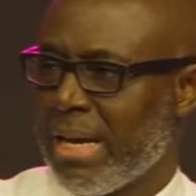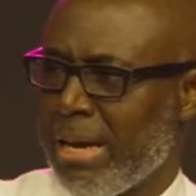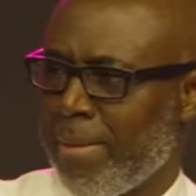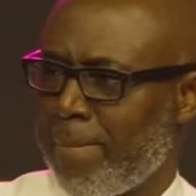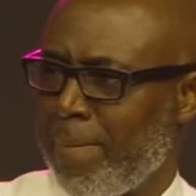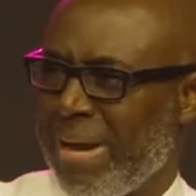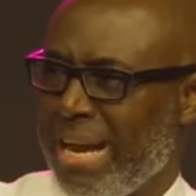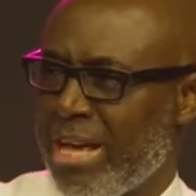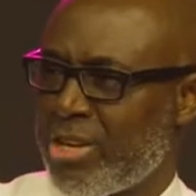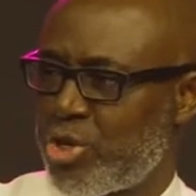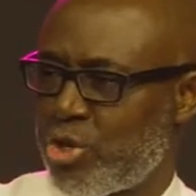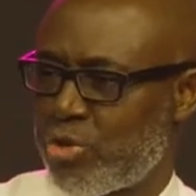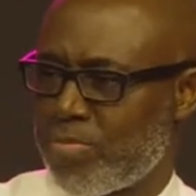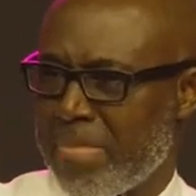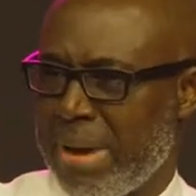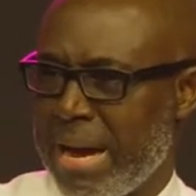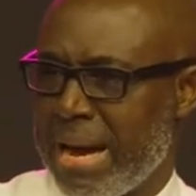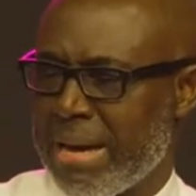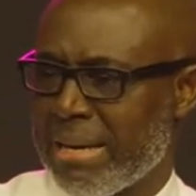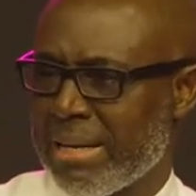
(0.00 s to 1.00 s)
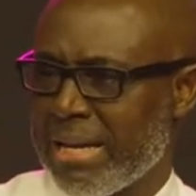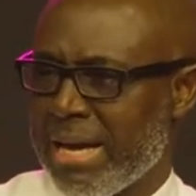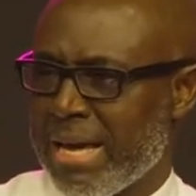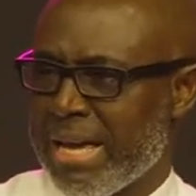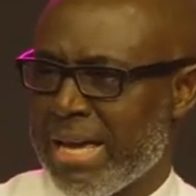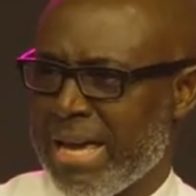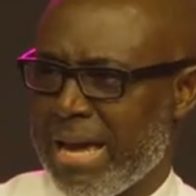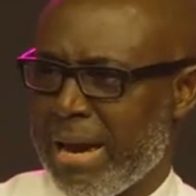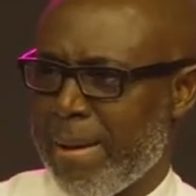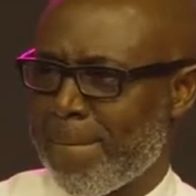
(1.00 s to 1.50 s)
he blessed man,
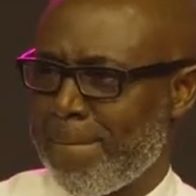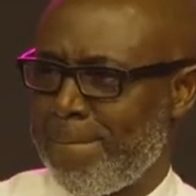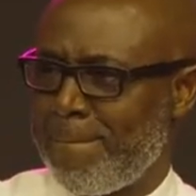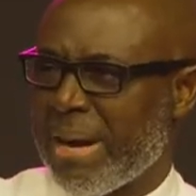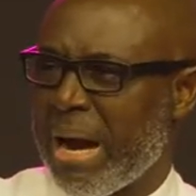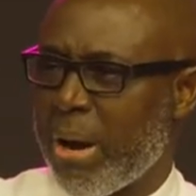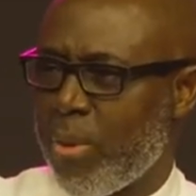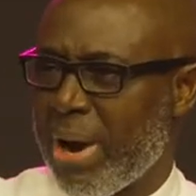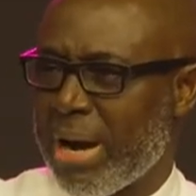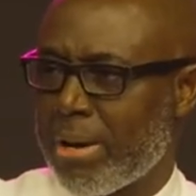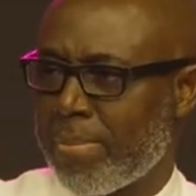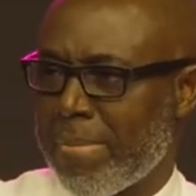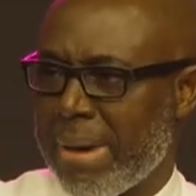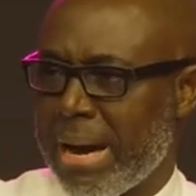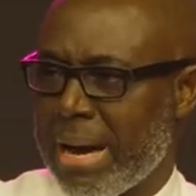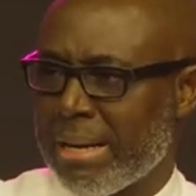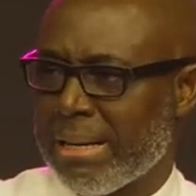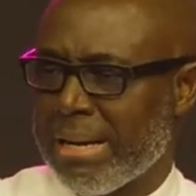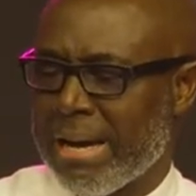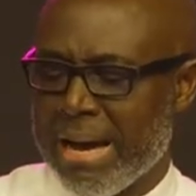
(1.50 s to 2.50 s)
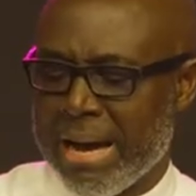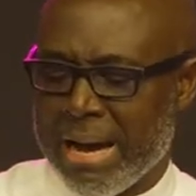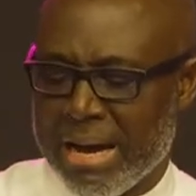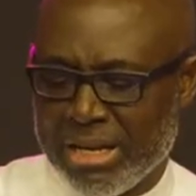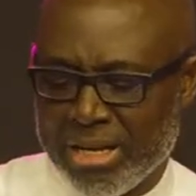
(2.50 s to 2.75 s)
he empowered man,